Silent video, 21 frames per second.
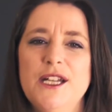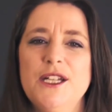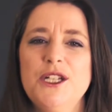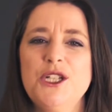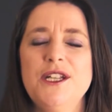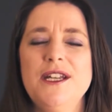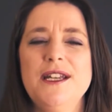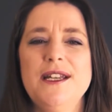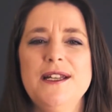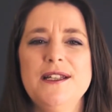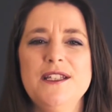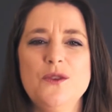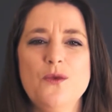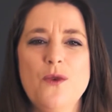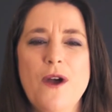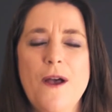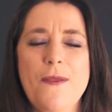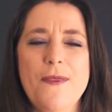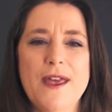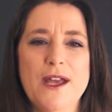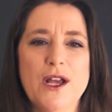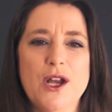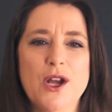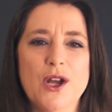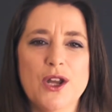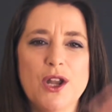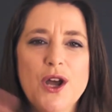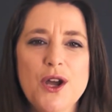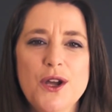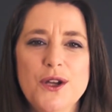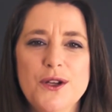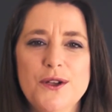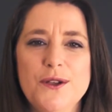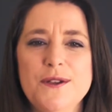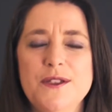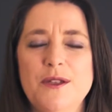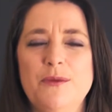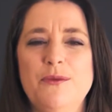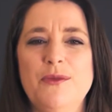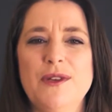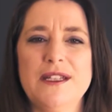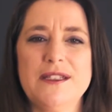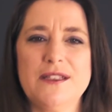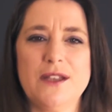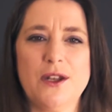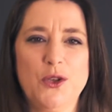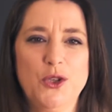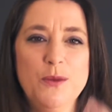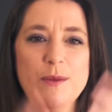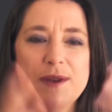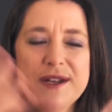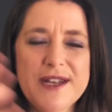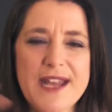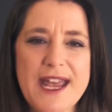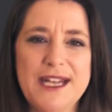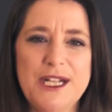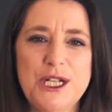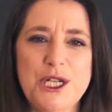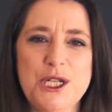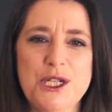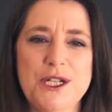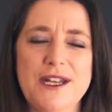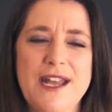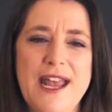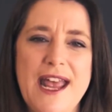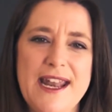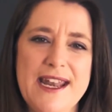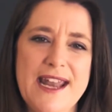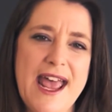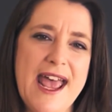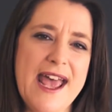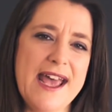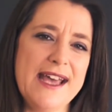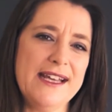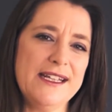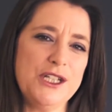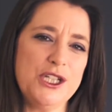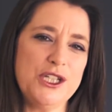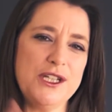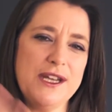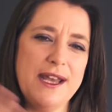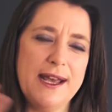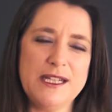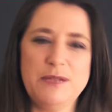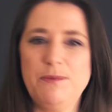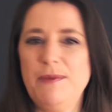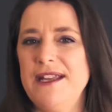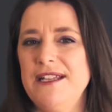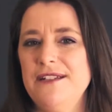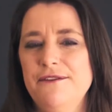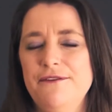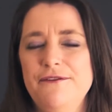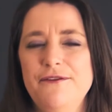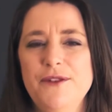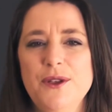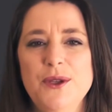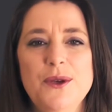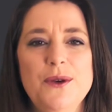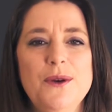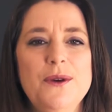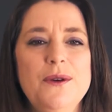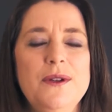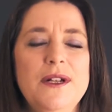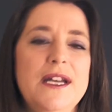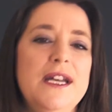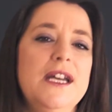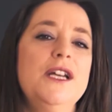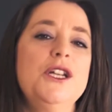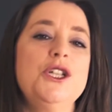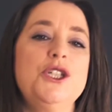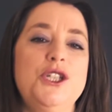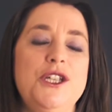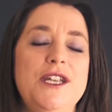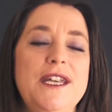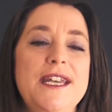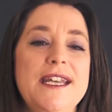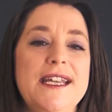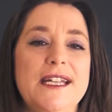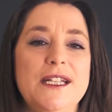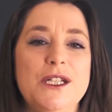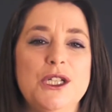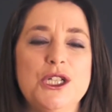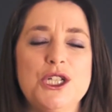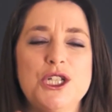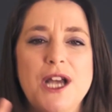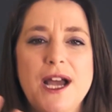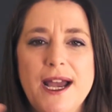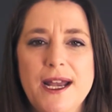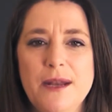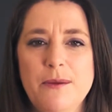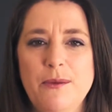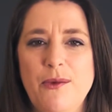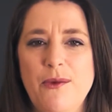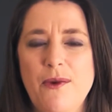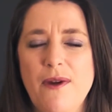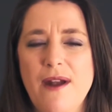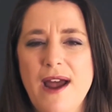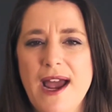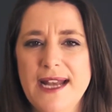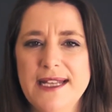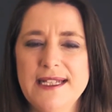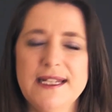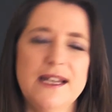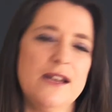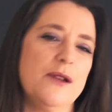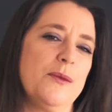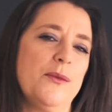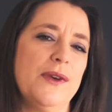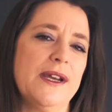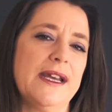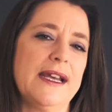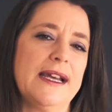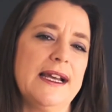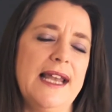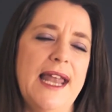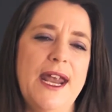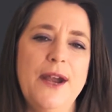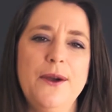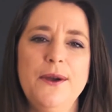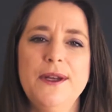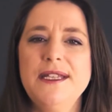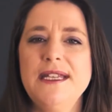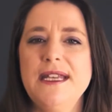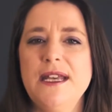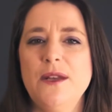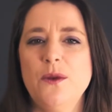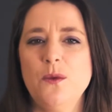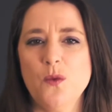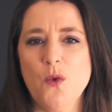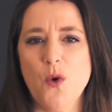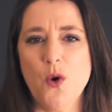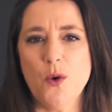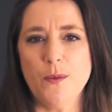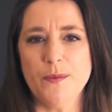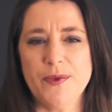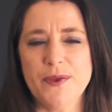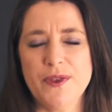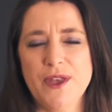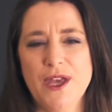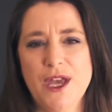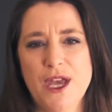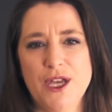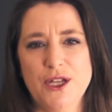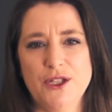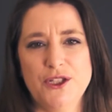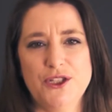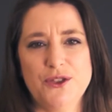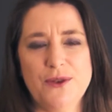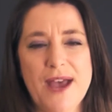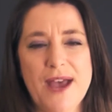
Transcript: She is the one that glows and brings illumination. And as she has better fuel, she can shine brighter and bring clarity and warmth to